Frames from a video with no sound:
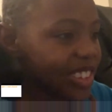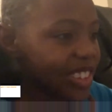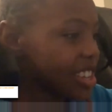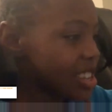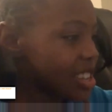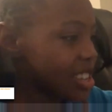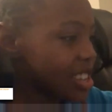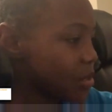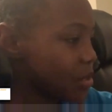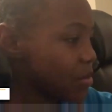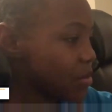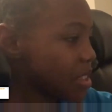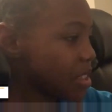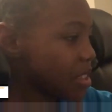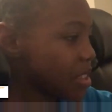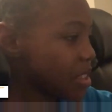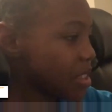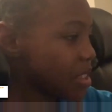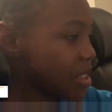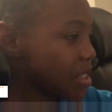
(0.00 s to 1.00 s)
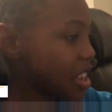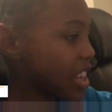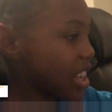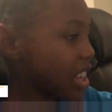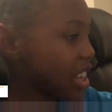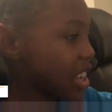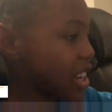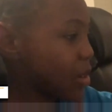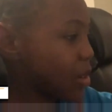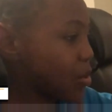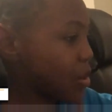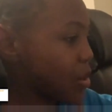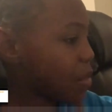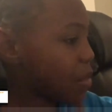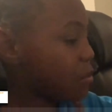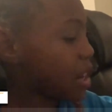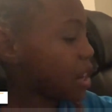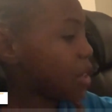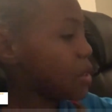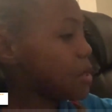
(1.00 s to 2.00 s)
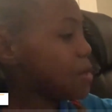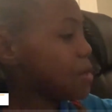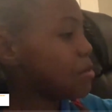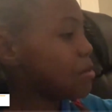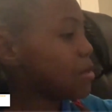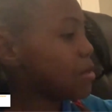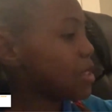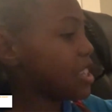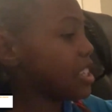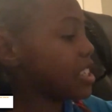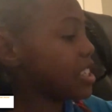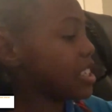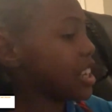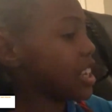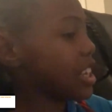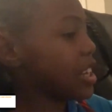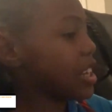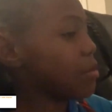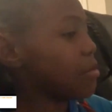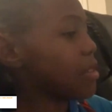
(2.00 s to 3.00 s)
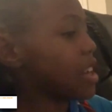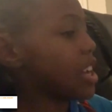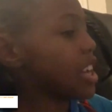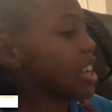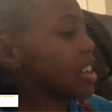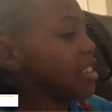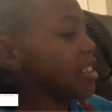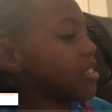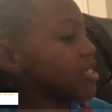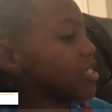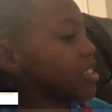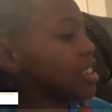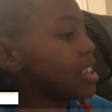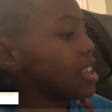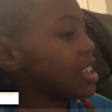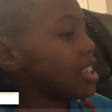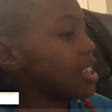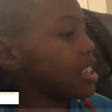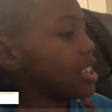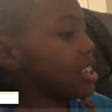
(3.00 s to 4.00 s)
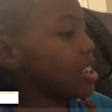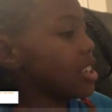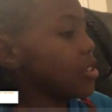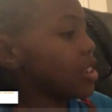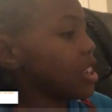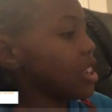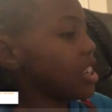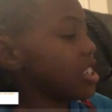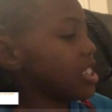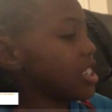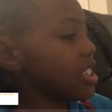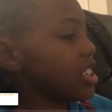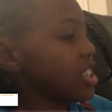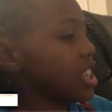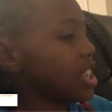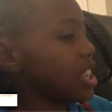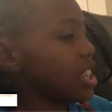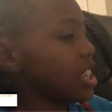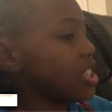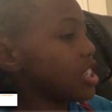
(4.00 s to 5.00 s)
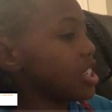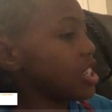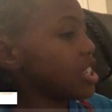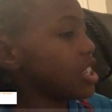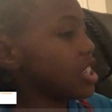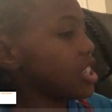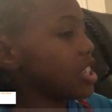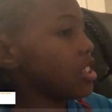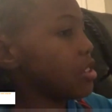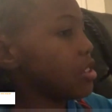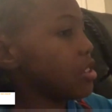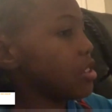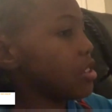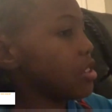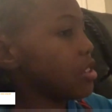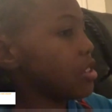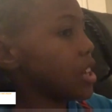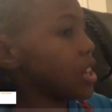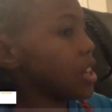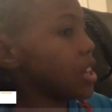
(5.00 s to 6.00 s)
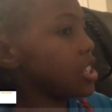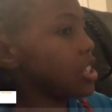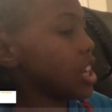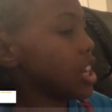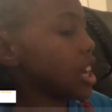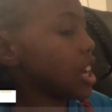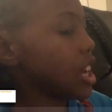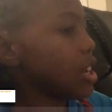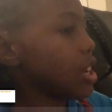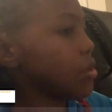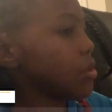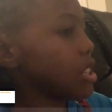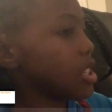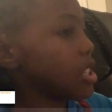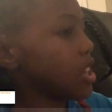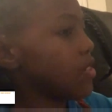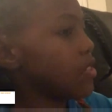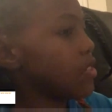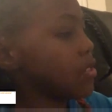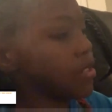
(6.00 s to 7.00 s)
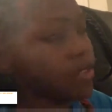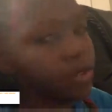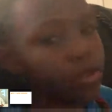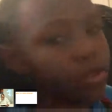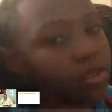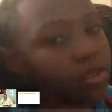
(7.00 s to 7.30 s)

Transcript: A word problem is like a math equation that is based off of a